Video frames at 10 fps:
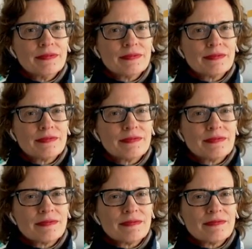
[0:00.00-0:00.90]

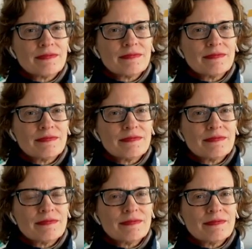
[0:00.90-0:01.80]

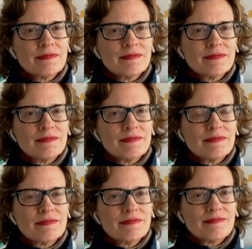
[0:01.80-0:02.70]

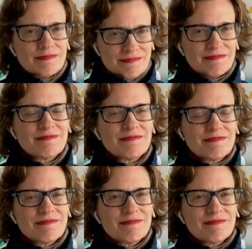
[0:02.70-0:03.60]

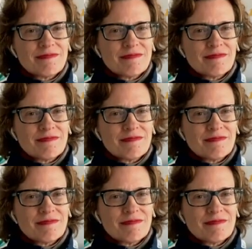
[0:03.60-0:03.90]
(silent)